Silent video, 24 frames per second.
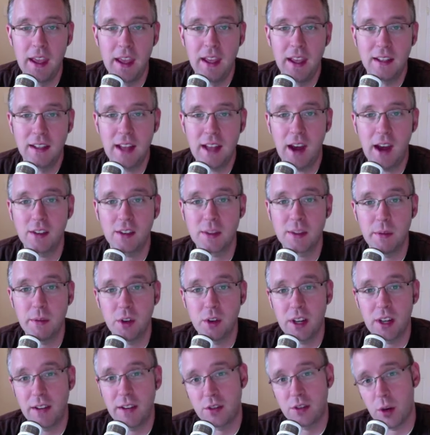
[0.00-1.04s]
Now, some of you are
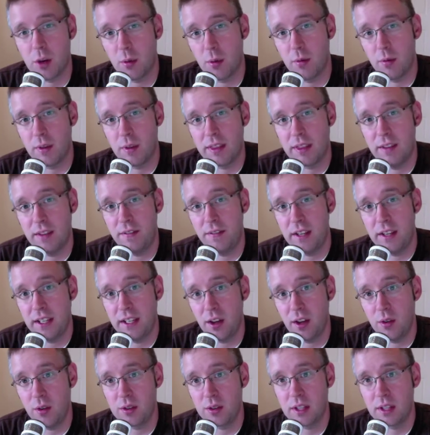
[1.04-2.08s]
going to have trouble with the
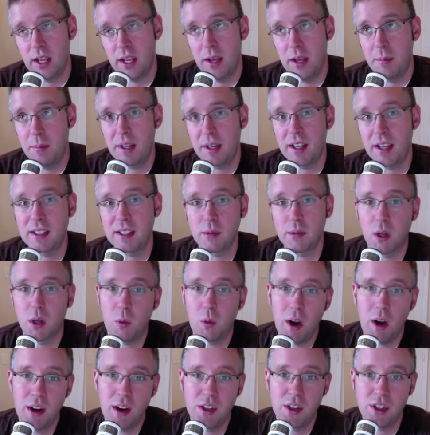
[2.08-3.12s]
videos because it
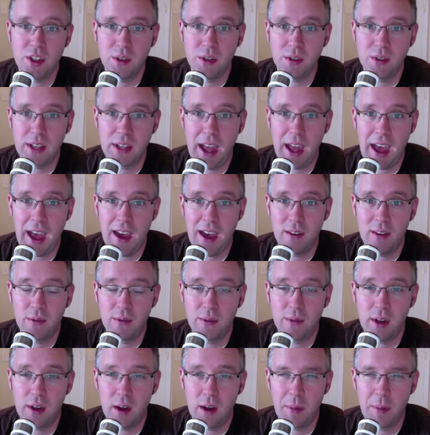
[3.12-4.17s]
requires you to
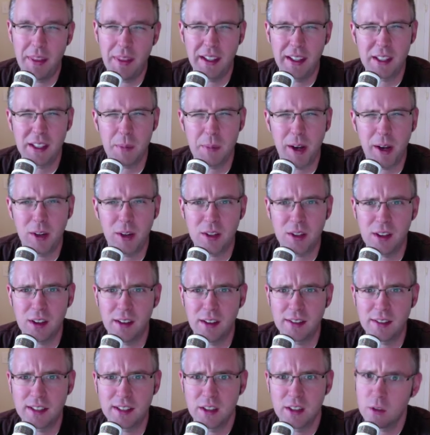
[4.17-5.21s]
have, I think it's
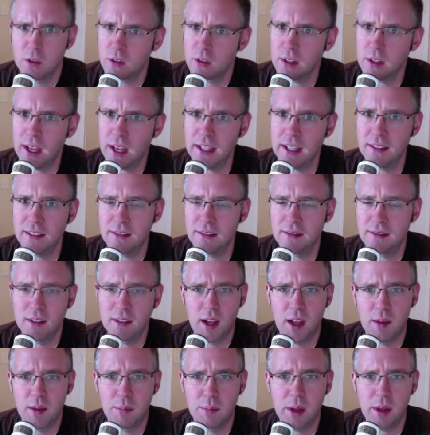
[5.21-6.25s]
Microsoft's Silverlight
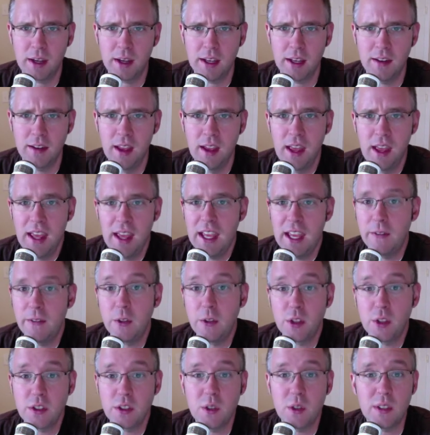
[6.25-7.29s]
plugin. If you
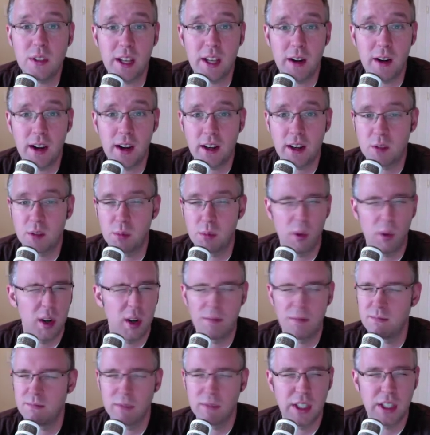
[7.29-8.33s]
just use Internet
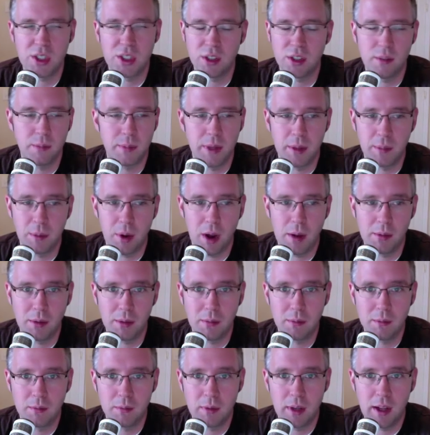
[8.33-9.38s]
Explorer, it shouldn't be a
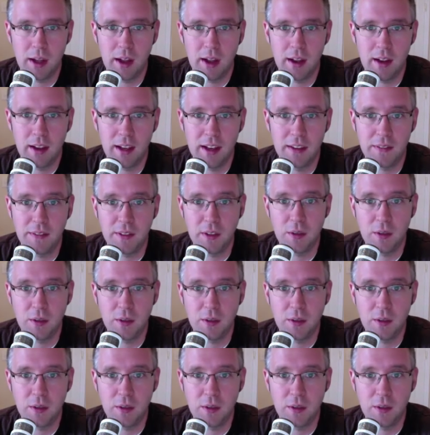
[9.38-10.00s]
problem. If you